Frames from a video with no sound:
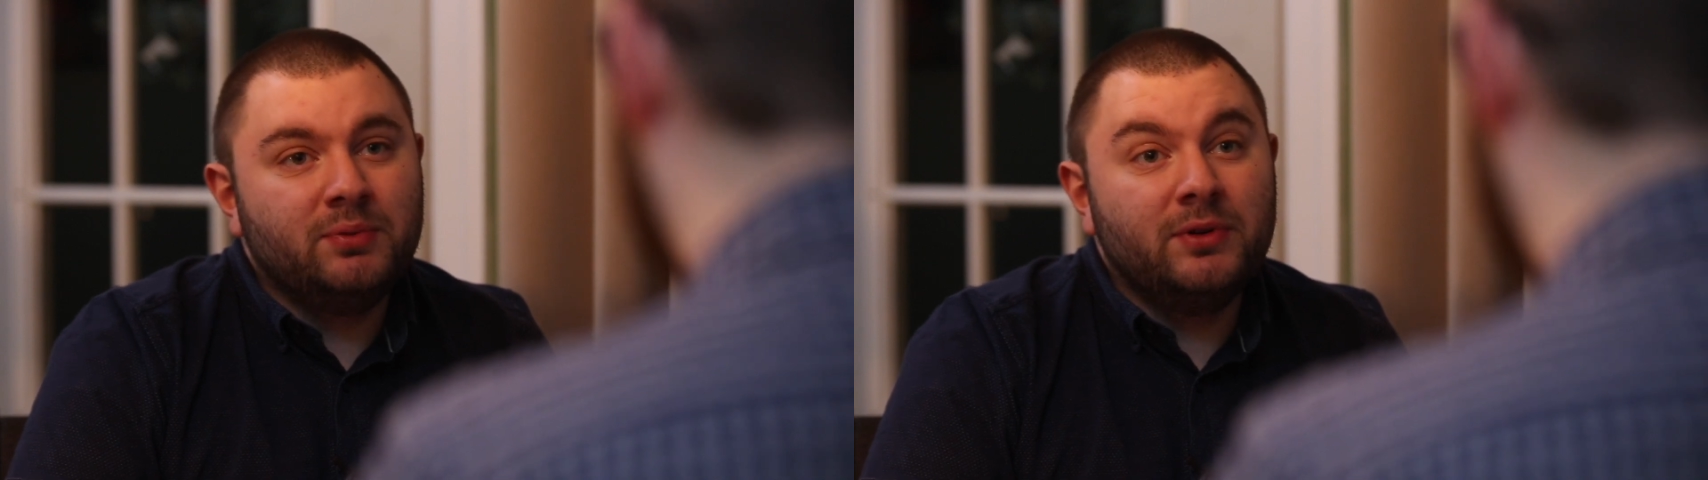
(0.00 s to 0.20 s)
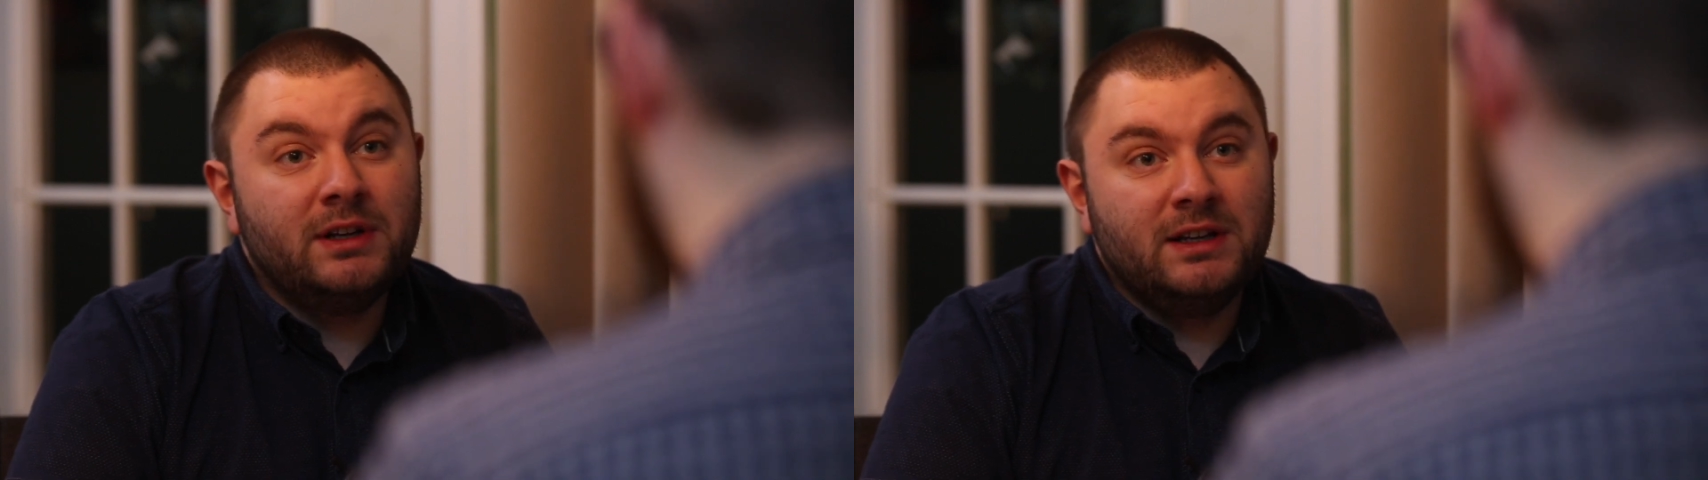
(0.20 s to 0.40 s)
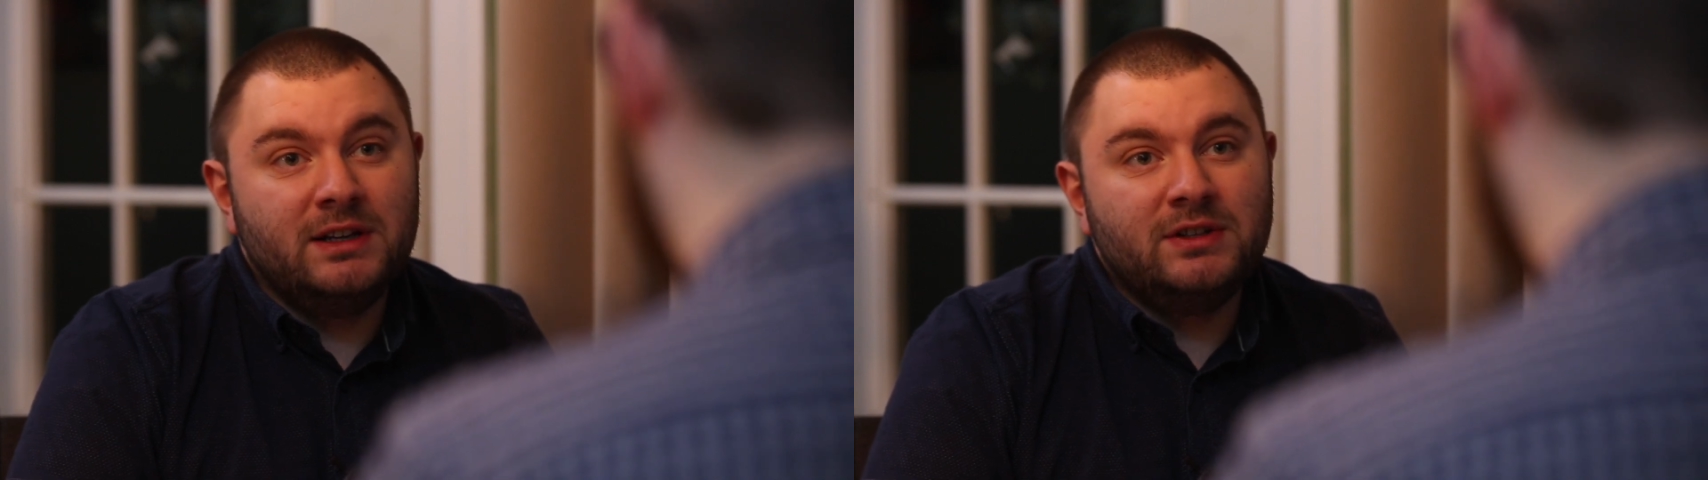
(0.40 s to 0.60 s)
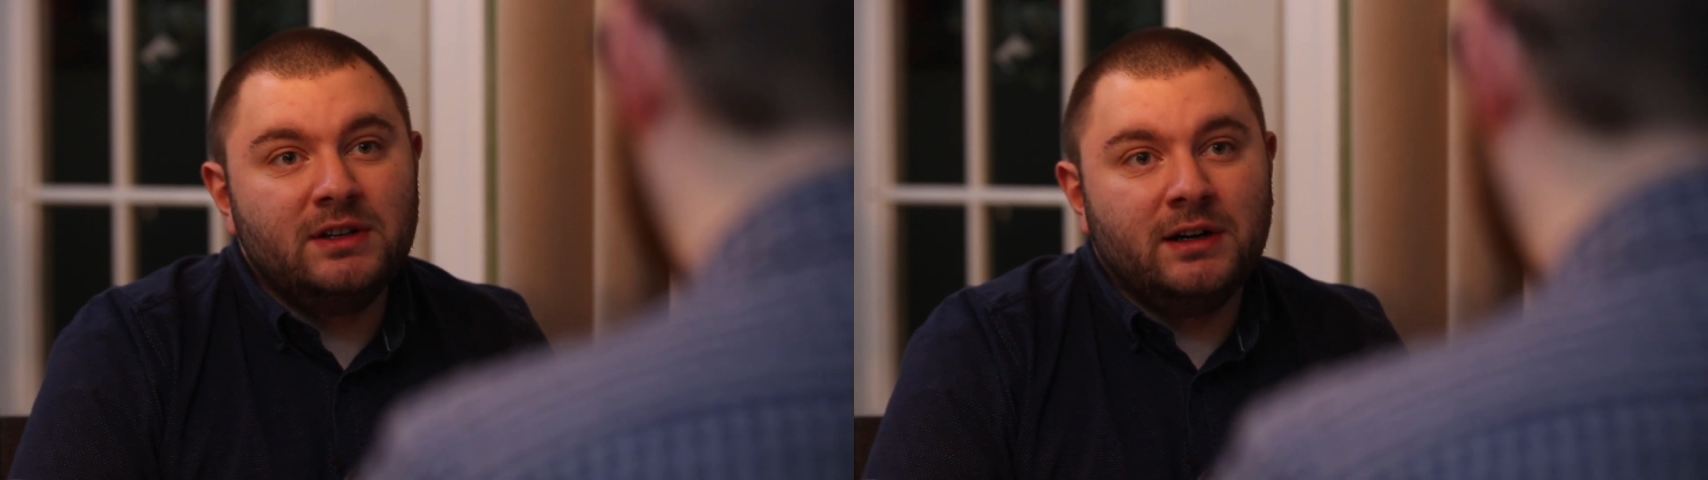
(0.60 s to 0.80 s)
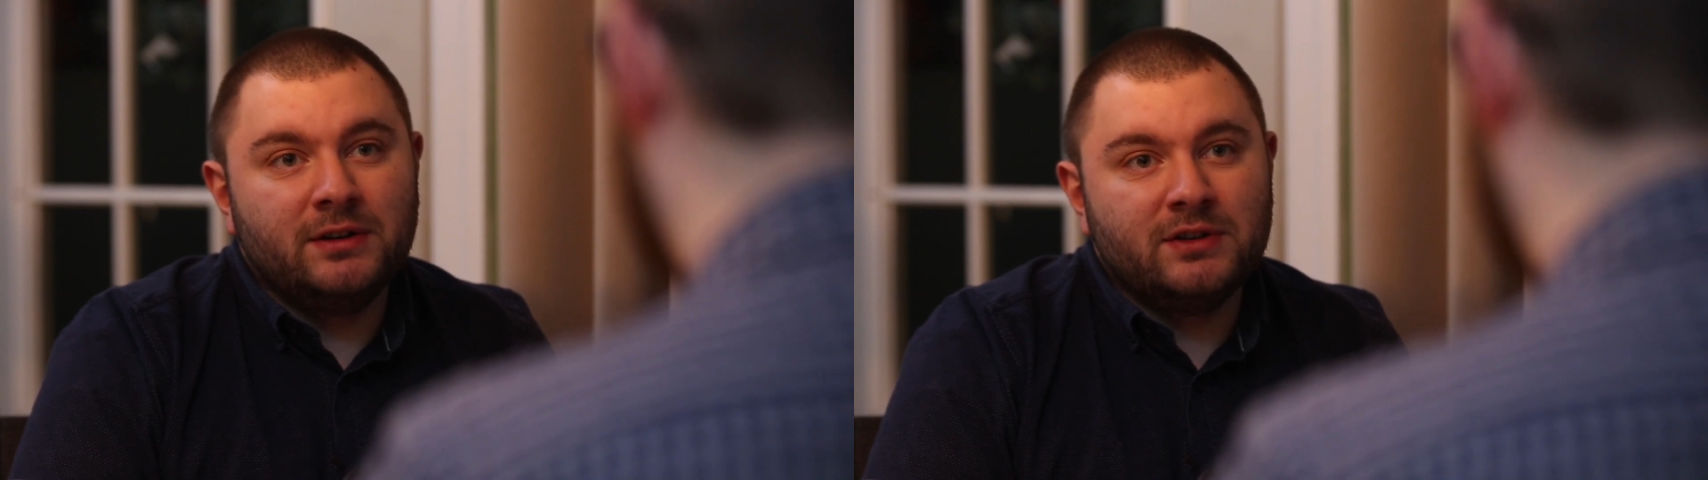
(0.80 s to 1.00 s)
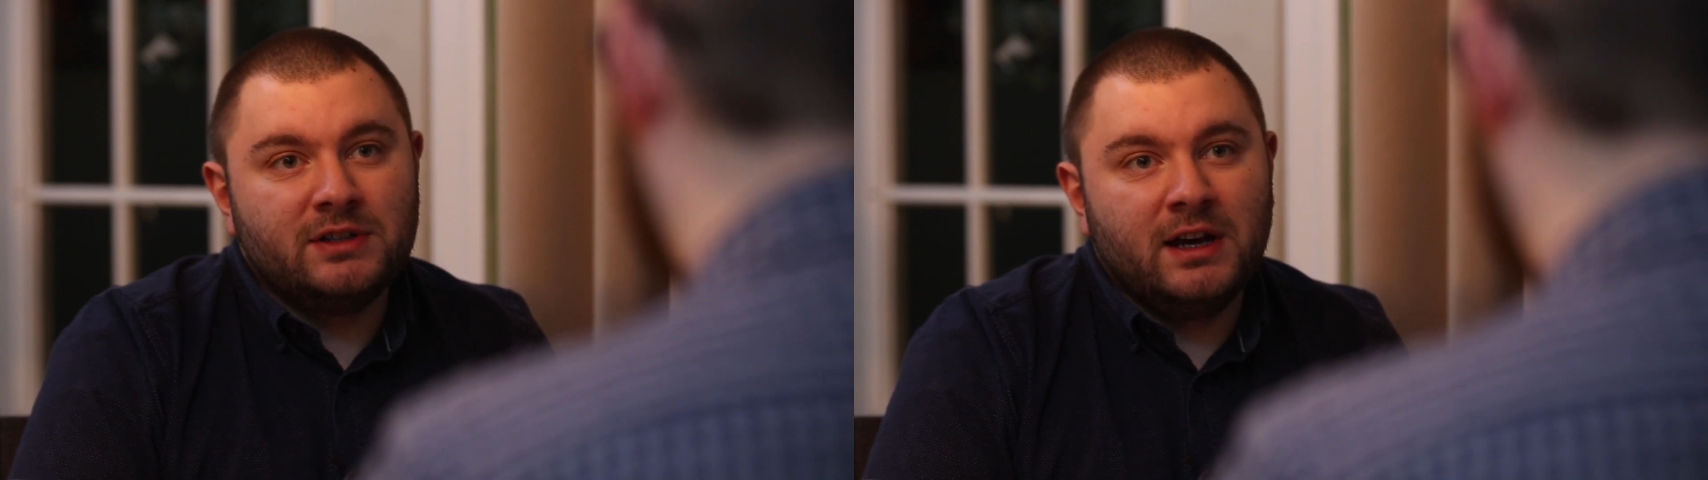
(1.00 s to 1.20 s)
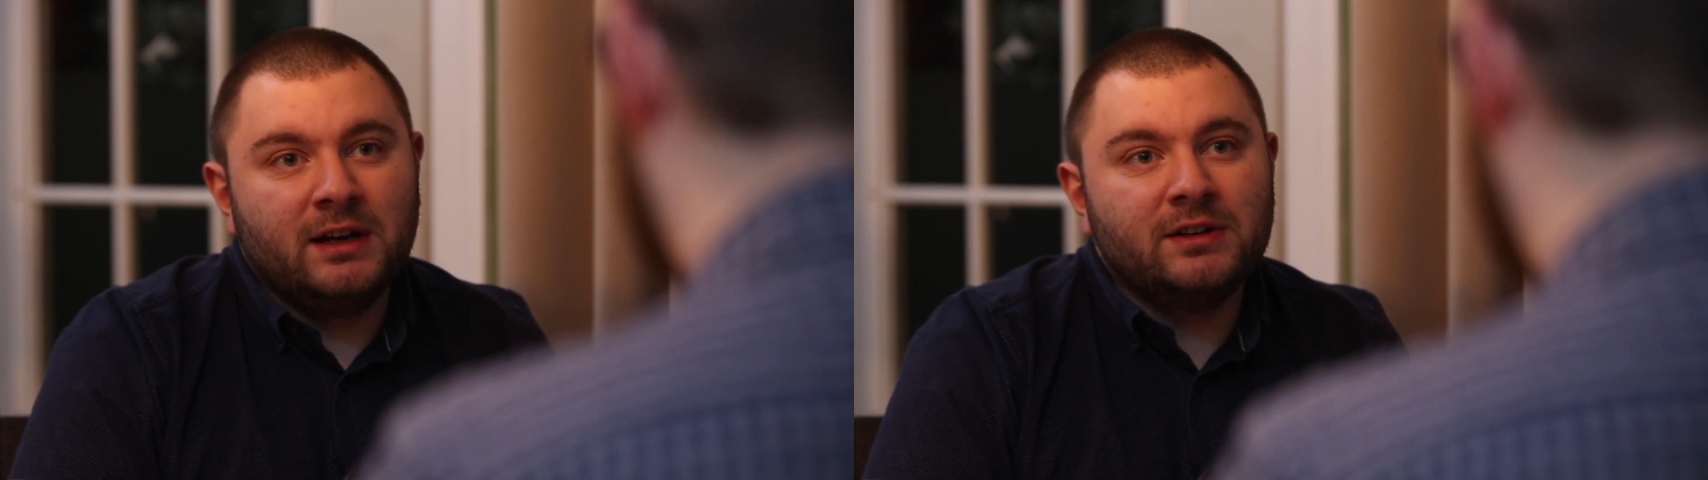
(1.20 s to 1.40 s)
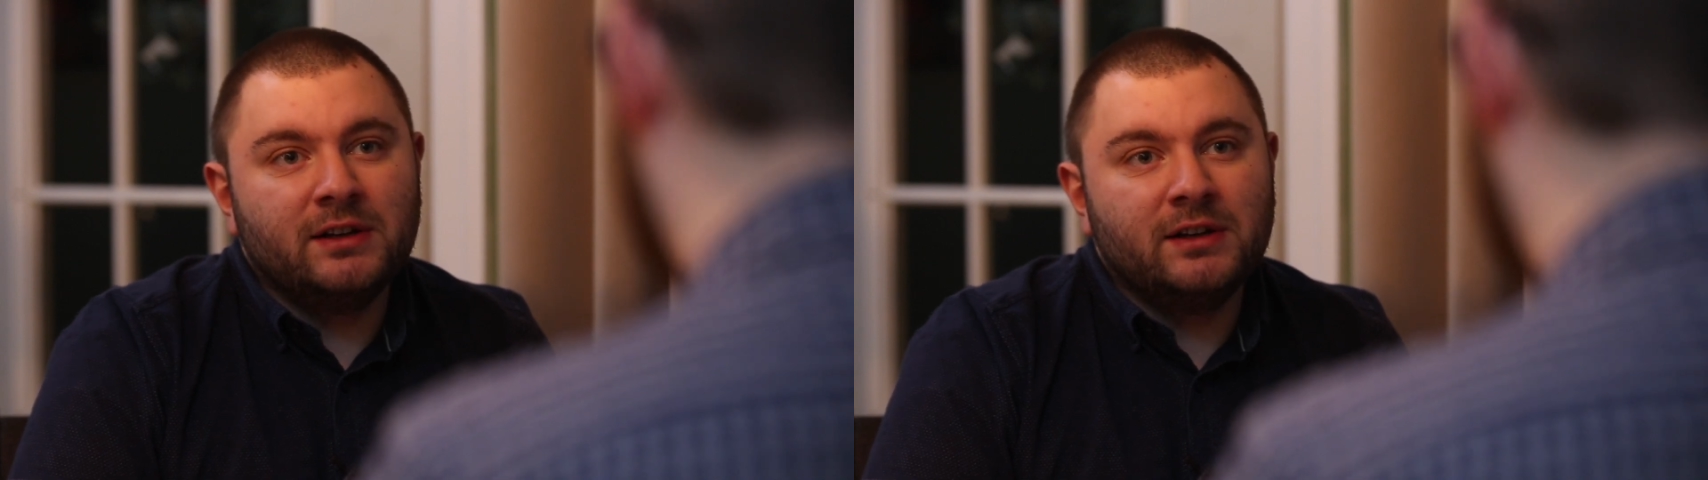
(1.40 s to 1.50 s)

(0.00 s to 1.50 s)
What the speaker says: pretty easy to understand.